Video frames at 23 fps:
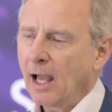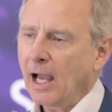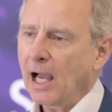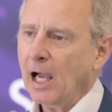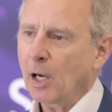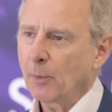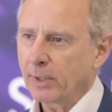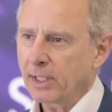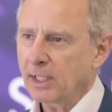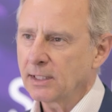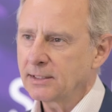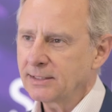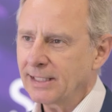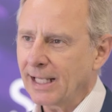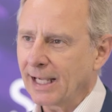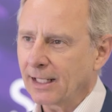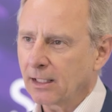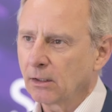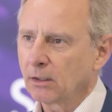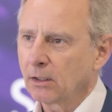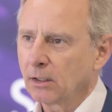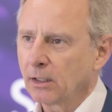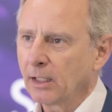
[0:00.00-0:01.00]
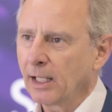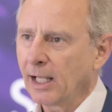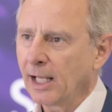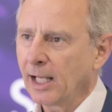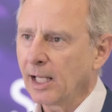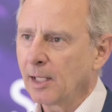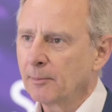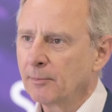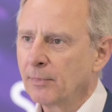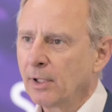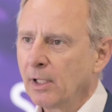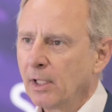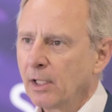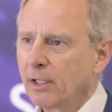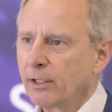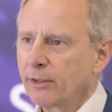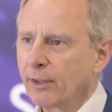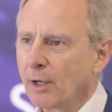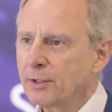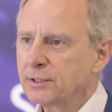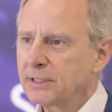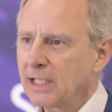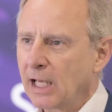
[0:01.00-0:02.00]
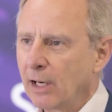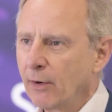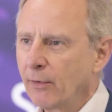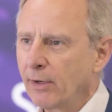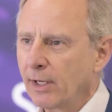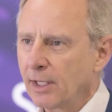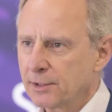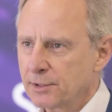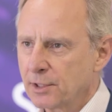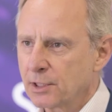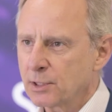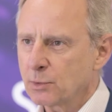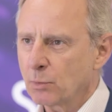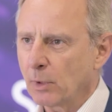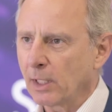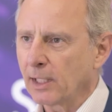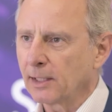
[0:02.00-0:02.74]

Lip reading: how we can tackle those areas as